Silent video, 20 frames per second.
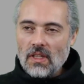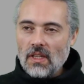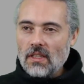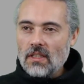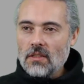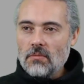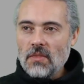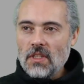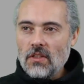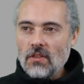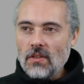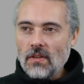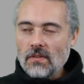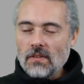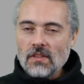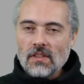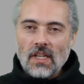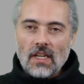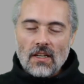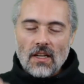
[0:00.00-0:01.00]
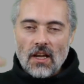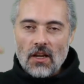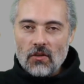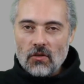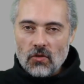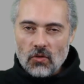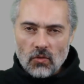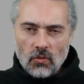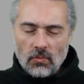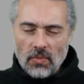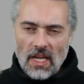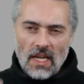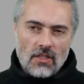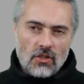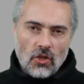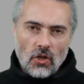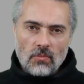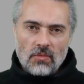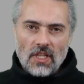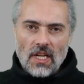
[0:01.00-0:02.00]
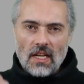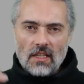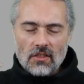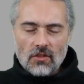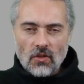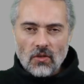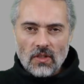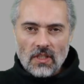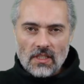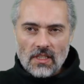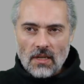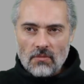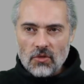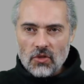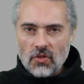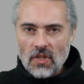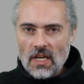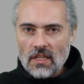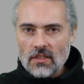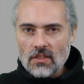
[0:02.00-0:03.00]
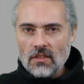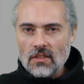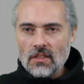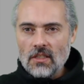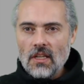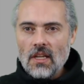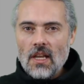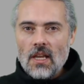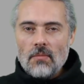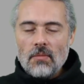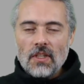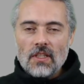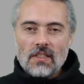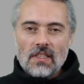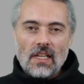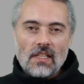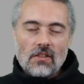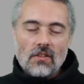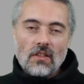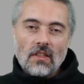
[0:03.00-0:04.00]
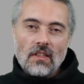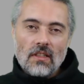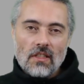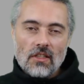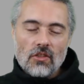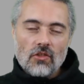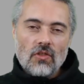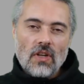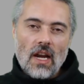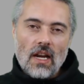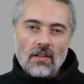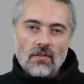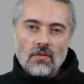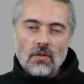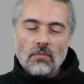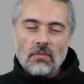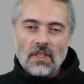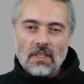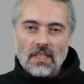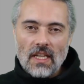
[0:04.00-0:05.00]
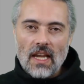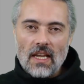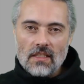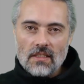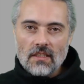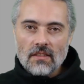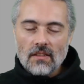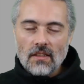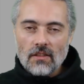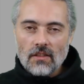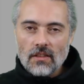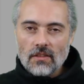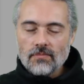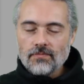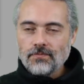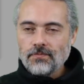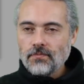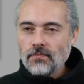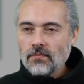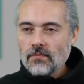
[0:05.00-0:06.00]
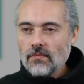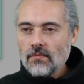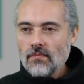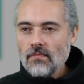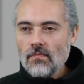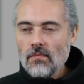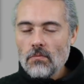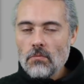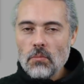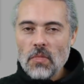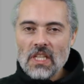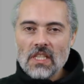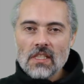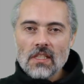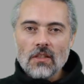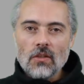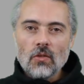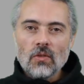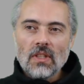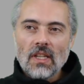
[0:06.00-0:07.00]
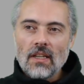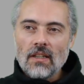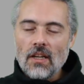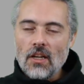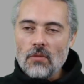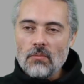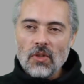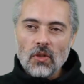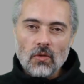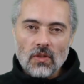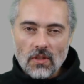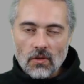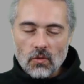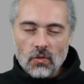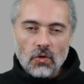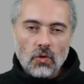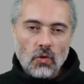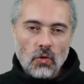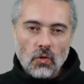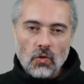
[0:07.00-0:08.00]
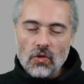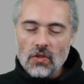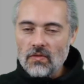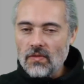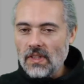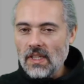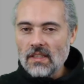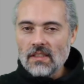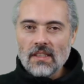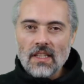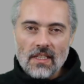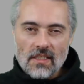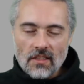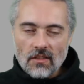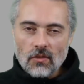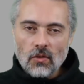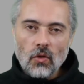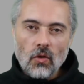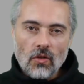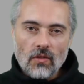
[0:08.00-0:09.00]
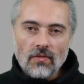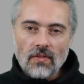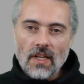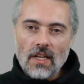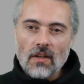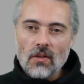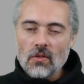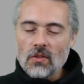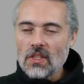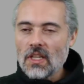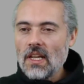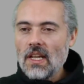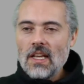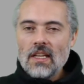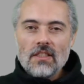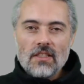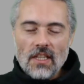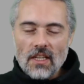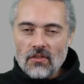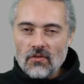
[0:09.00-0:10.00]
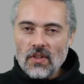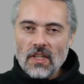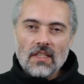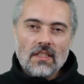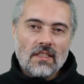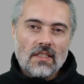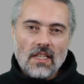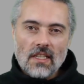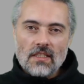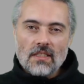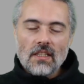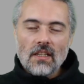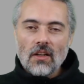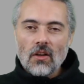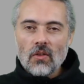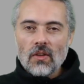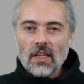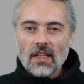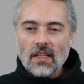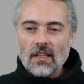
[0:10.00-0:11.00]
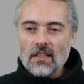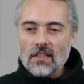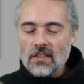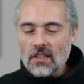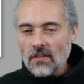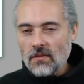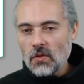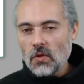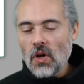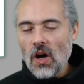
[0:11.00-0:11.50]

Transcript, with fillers: That doesn't mean you have to learn how to do page objects and all these abstractions, because that's going to distract from the testing learning. It means that you learn how to build little tools for analyzing log files, generating data, all that kind of stuff.